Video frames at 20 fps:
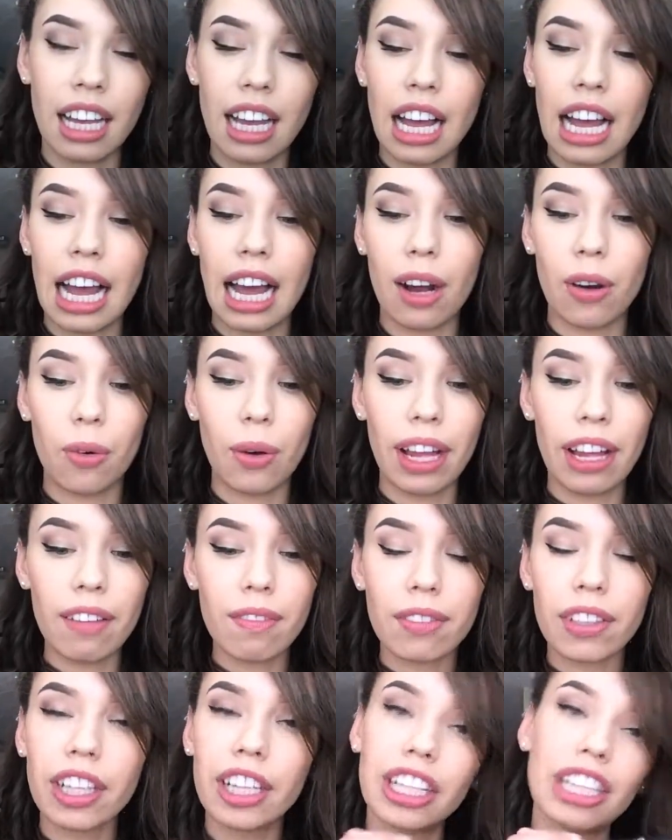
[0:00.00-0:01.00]

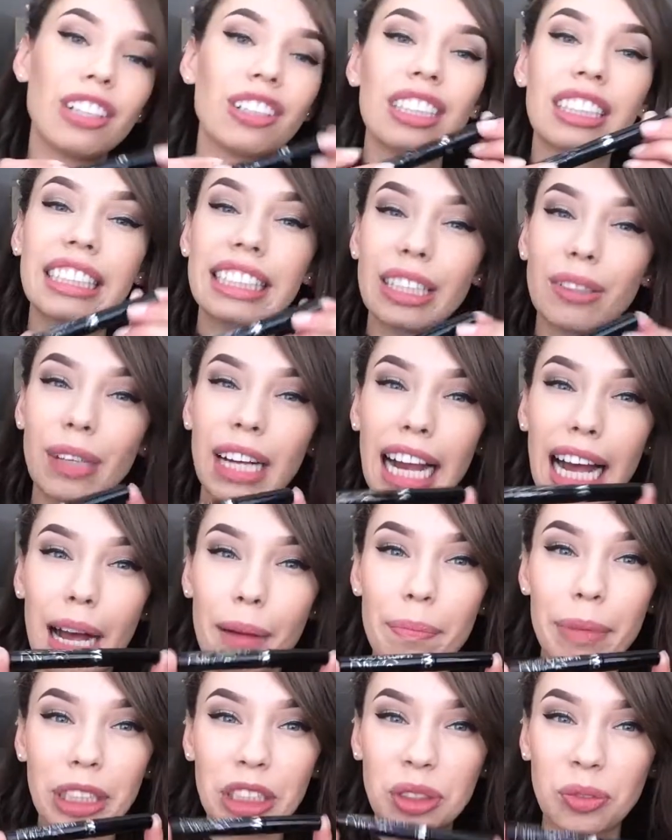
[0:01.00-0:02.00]
However, you'll see what
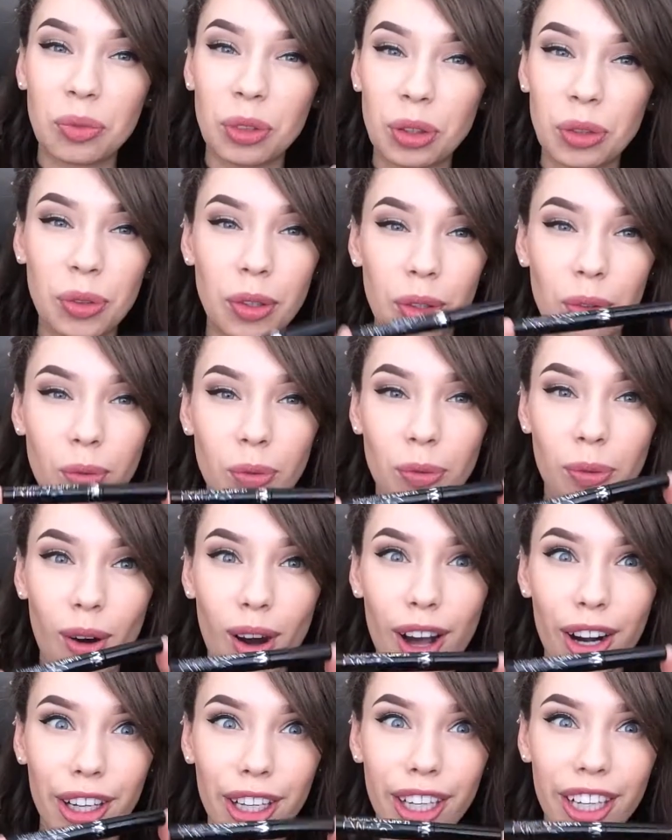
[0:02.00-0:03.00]
happens when
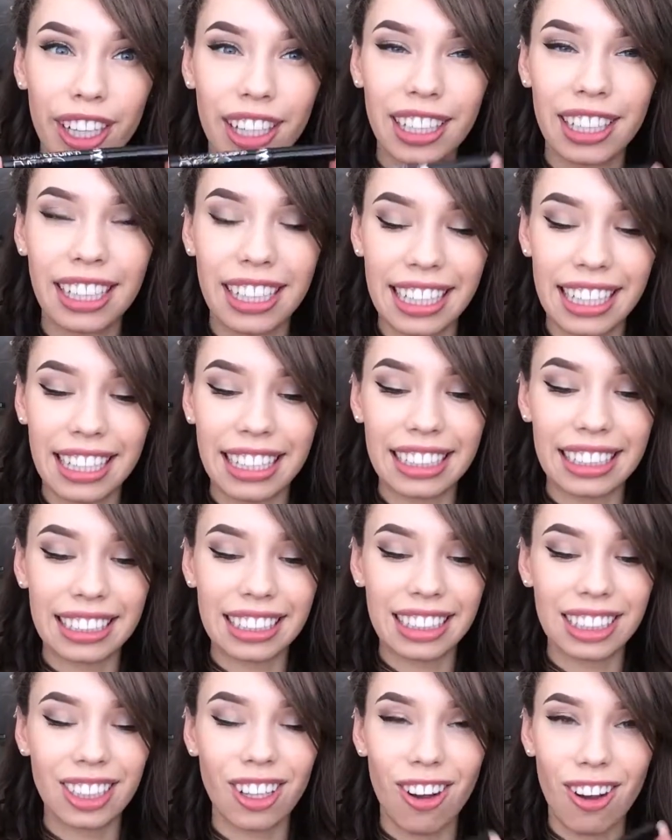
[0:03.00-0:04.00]
water
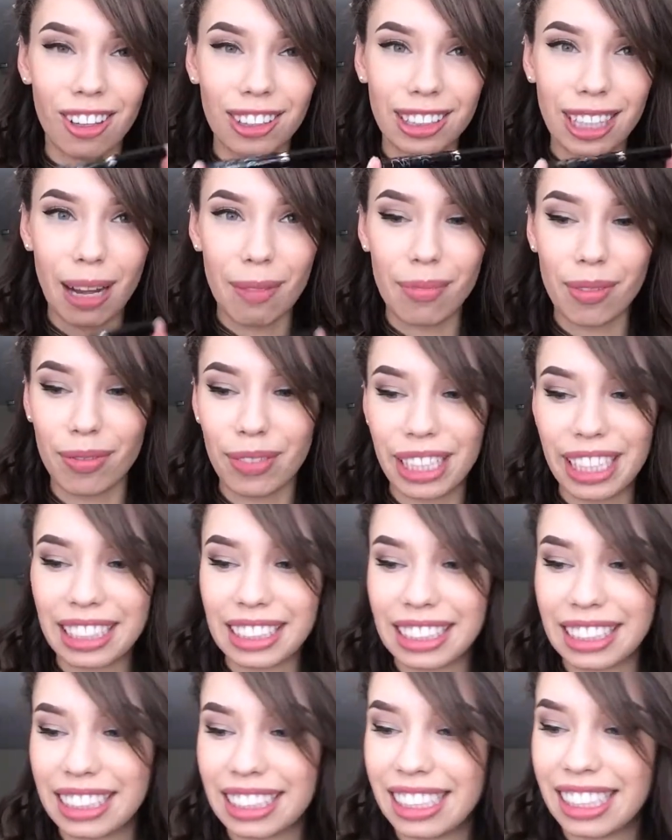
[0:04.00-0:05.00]
is on top of
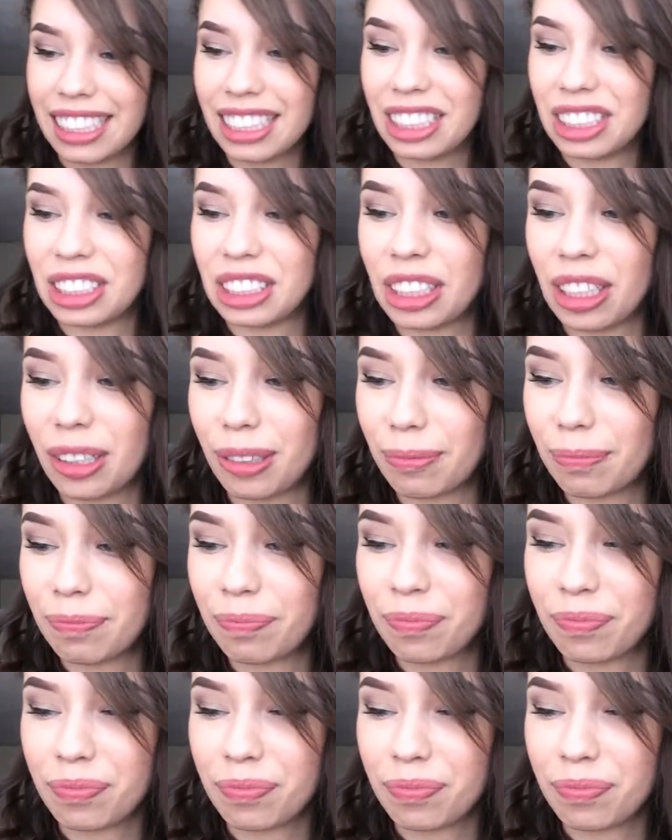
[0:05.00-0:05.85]
it. So, and